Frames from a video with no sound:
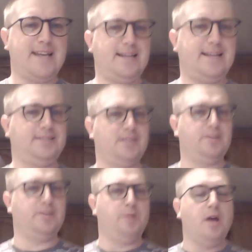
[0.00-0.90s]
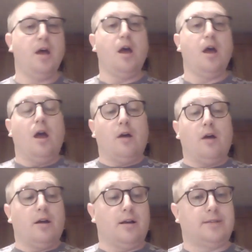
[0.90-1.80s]
Yeah, so
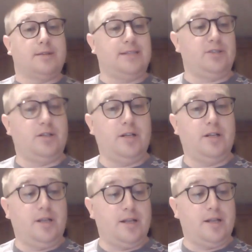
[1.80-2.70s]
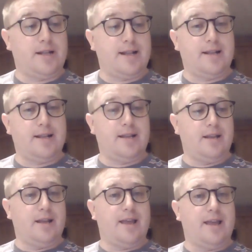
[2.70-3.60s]
essentially
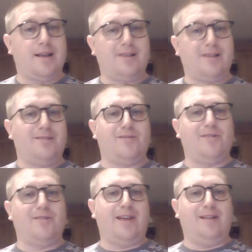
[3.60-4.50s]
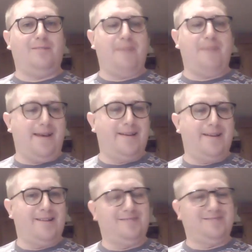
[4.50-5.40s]
it could have turned out a lot
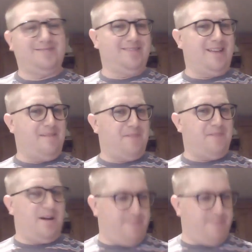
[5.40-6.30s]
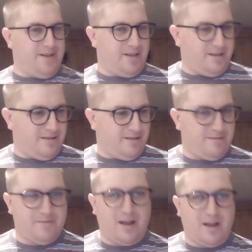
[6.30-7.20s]
better in my opinion.
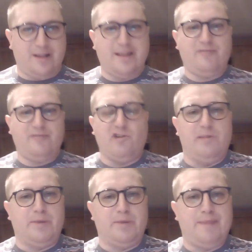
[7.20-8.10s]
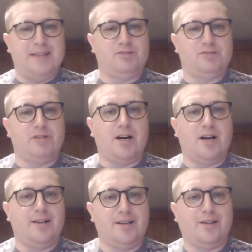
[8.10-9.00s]
I did try my best
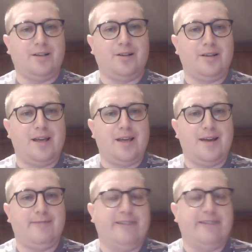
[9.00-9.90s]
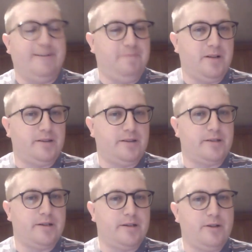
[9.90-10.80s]
regarding the aircraft,
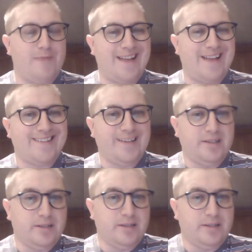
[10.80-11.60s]
but no matter.